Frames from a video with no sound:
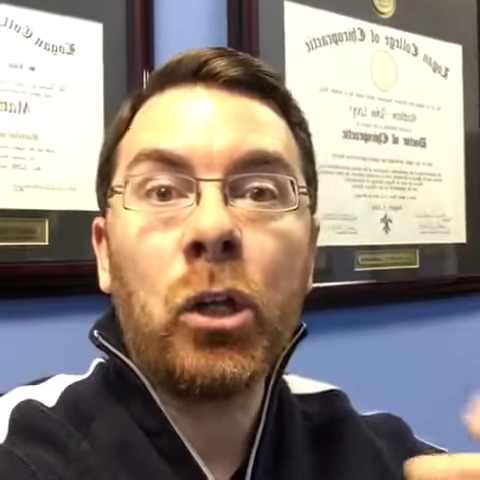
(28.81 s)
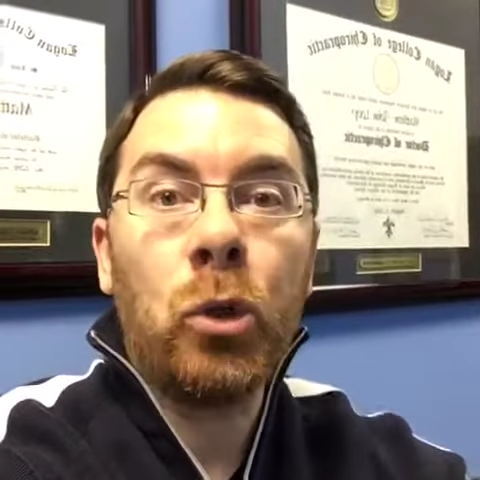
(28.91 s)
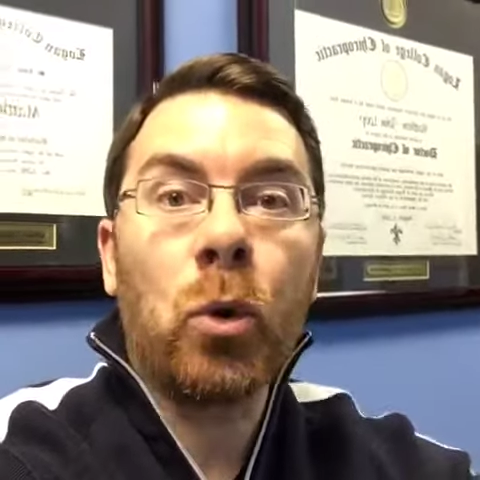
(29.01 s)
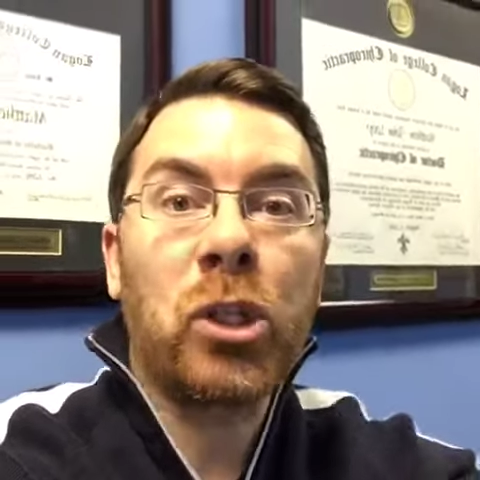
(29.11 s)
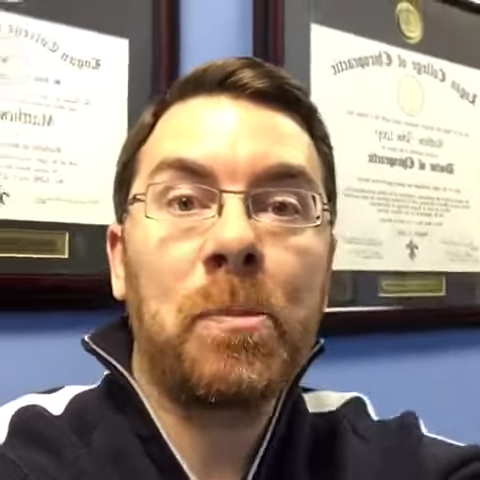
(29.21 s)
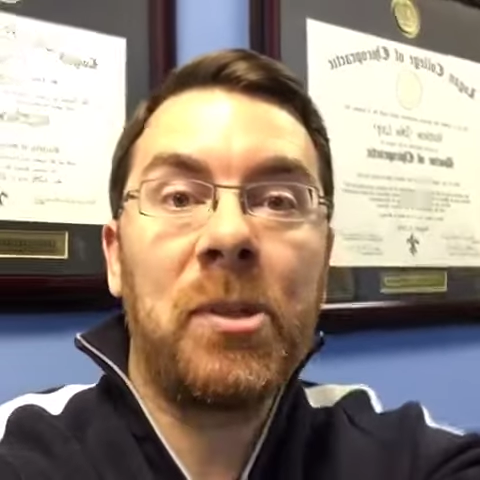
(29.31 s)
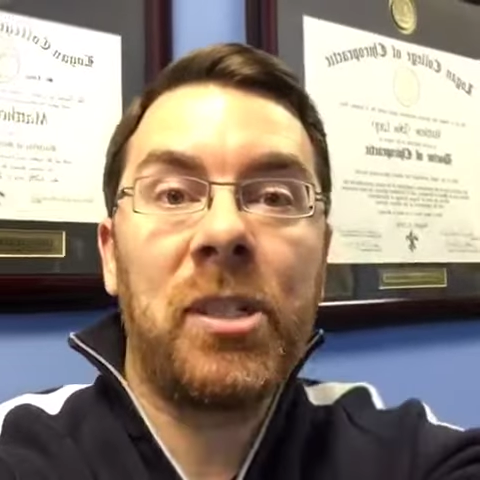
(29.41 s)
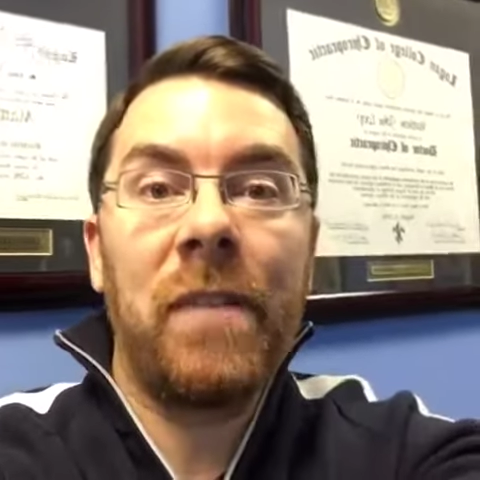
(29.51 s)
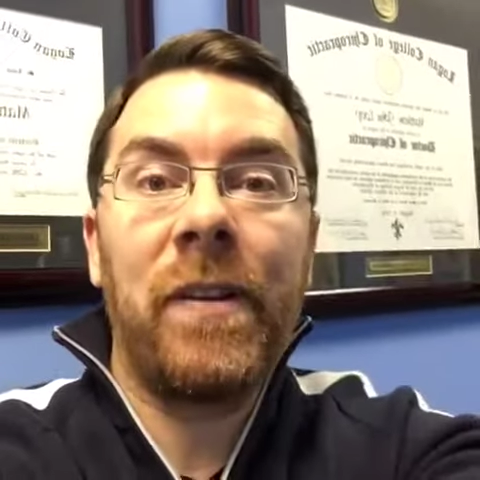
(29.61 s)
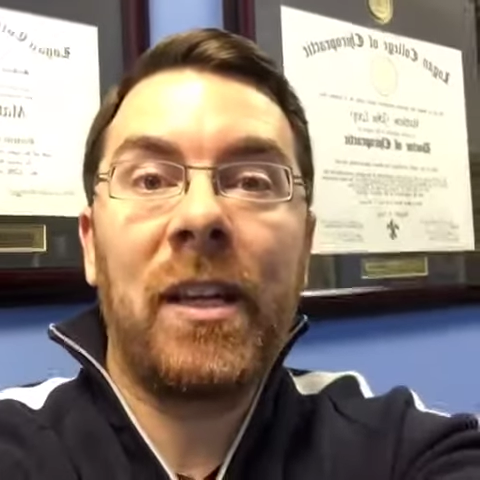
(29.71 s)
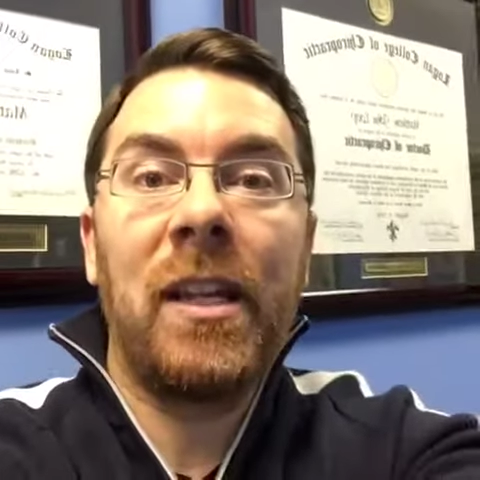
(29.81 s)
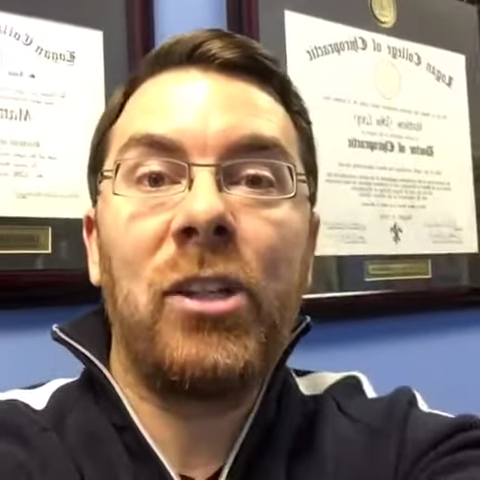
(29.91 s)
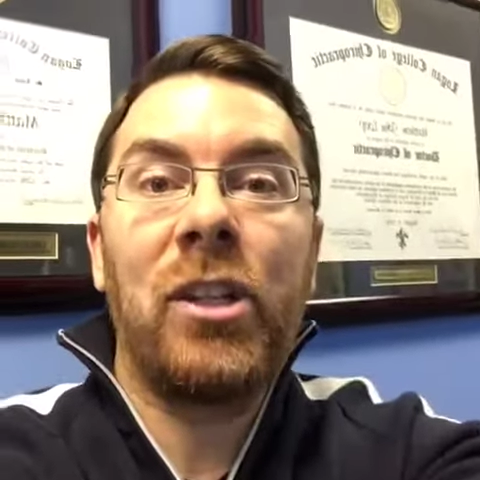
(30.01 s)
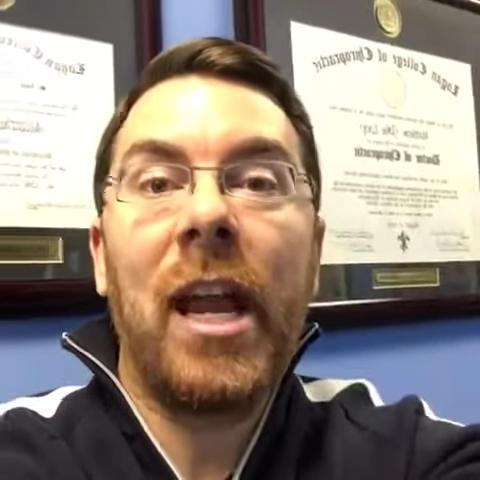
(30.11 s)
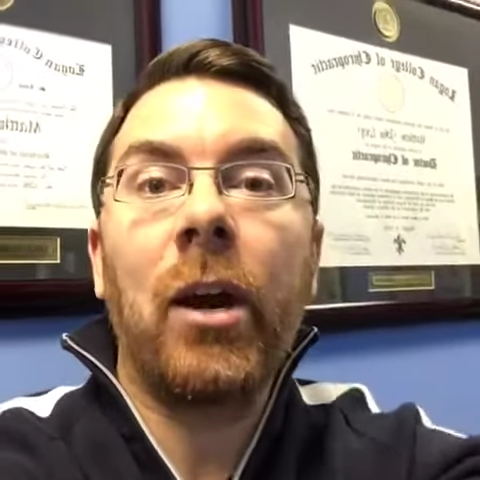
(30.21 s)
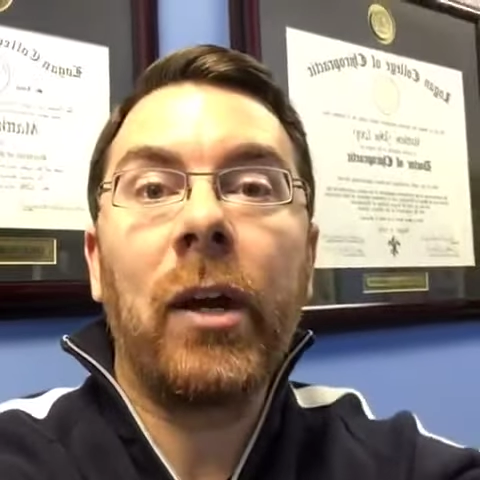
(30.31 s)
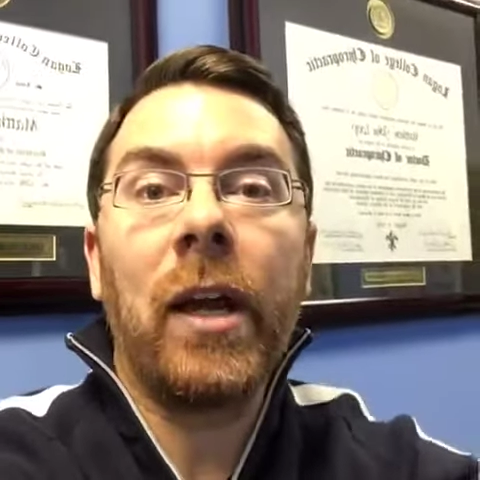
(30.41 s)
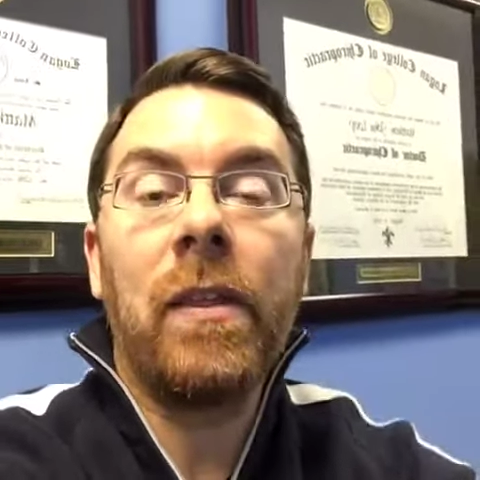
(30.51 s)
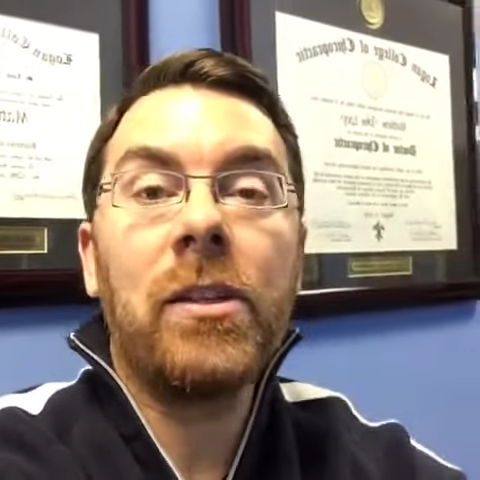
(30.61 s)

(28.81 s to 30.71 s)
your specific niche and area.